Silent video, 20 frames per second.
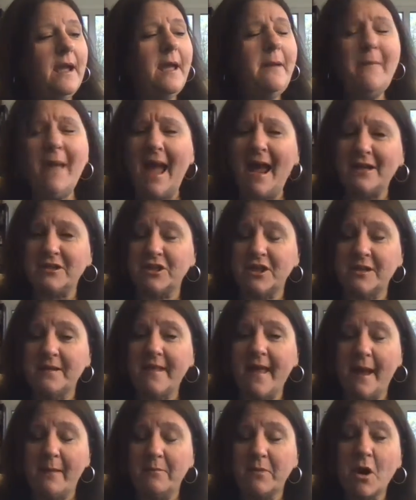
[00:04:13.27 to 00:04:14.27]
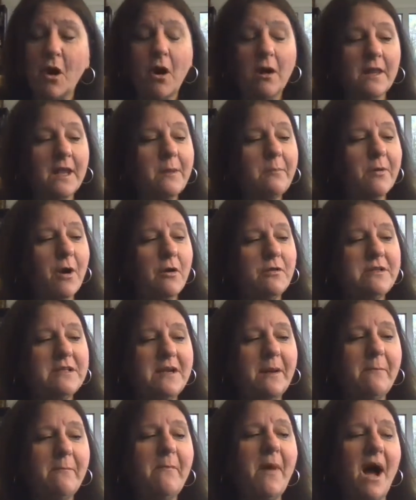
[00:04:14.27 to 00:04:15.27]
Imagine them calling Brogdon
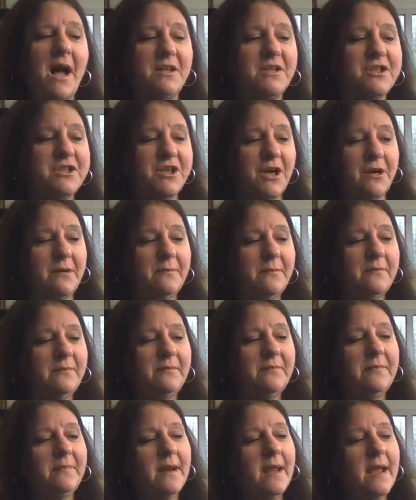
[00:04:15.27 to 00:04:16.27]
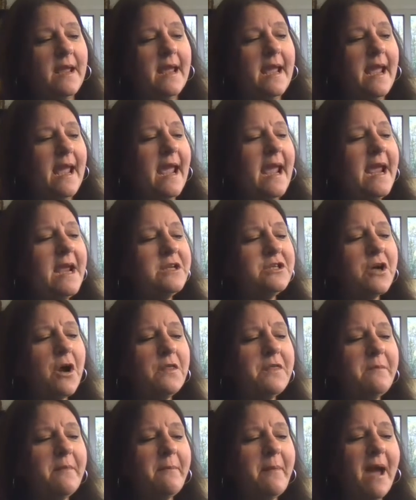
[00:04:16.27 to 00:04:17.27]
a monster. He
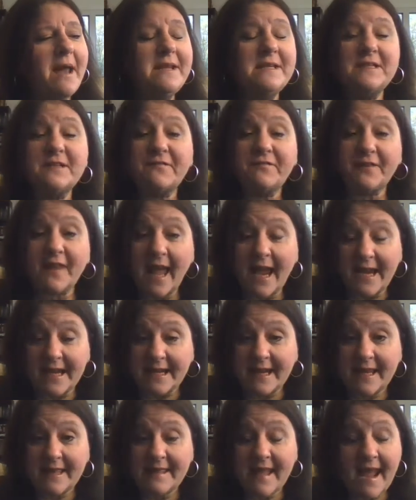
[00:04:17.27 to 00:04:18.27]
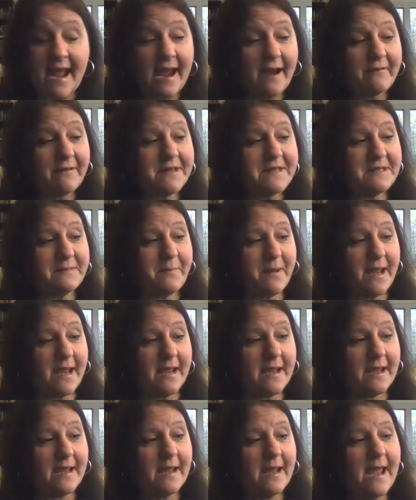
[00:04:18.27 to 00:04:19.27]
told them about his flight in the heron's
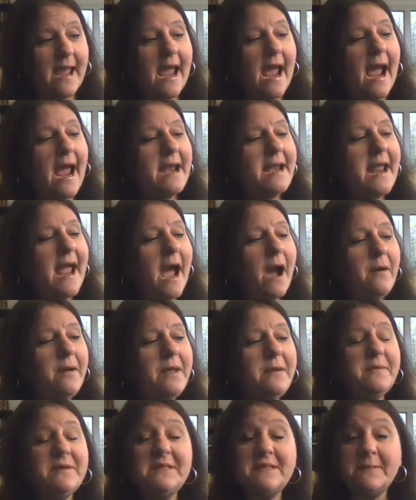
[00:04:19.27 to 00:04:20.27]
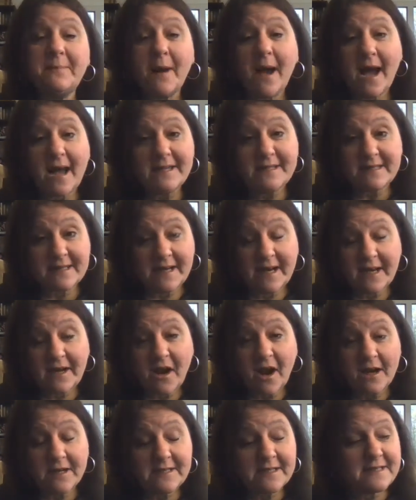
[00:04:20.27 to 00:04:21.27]
beak and how he was deposited
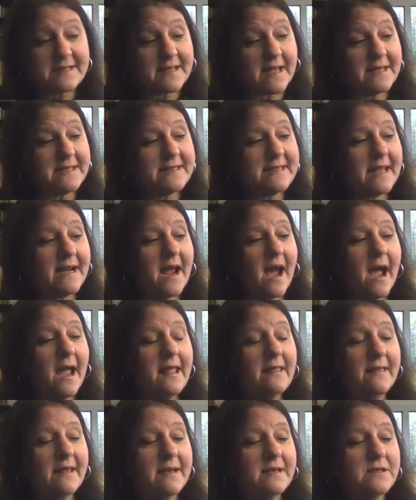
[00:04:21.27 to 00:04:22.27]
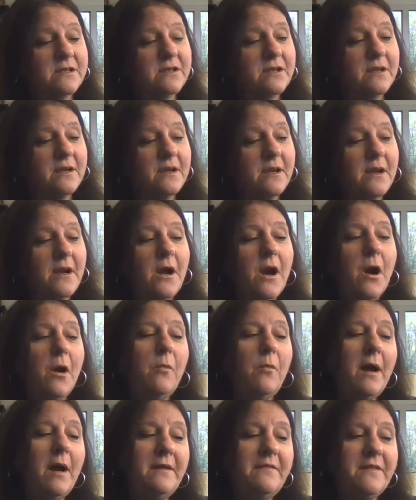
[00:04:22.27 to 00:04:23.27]
onto Sunset Island.
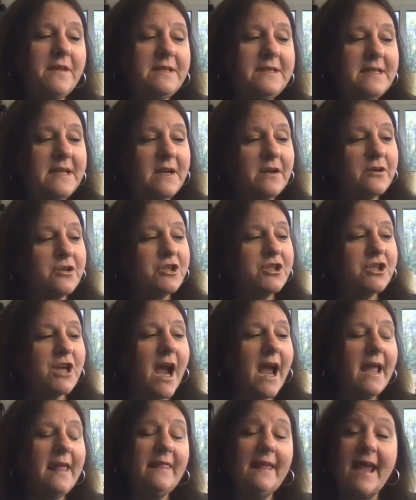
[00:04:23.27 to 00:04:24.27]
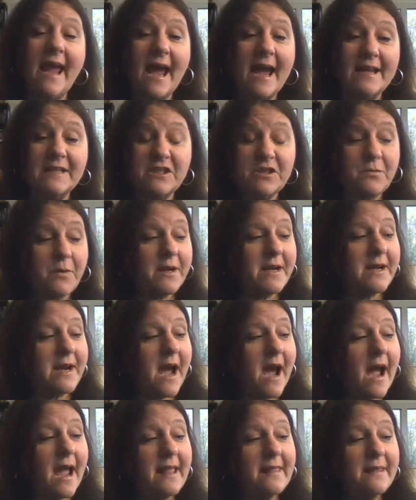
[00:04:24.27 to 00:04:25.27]
One of the deer shyly asked what an
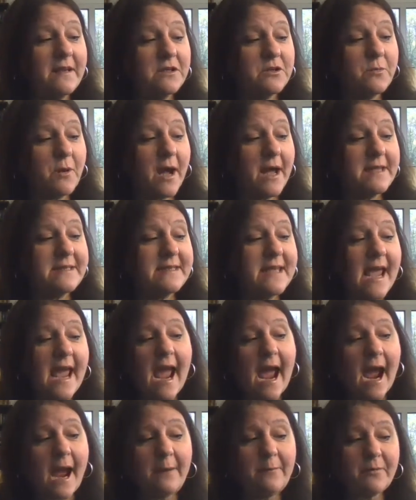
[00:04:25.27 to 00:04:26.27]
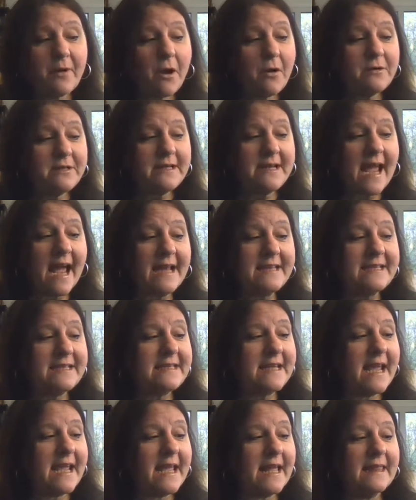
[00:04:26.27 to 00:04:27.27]
island was, and Brogdon had to
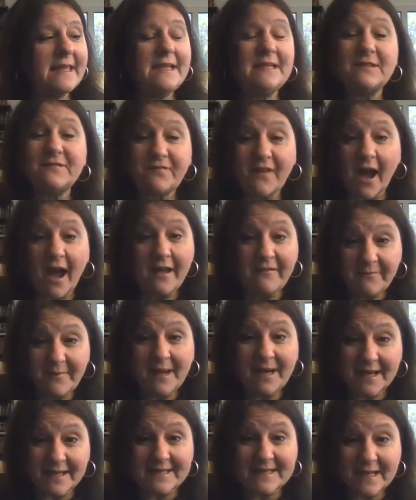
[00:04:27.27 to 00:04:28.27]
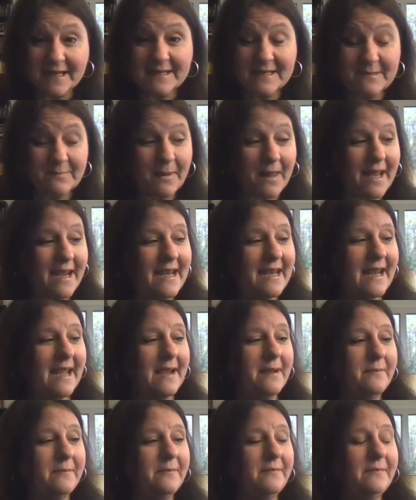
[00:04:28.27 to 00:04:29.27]
take at least 5 minutes explaining.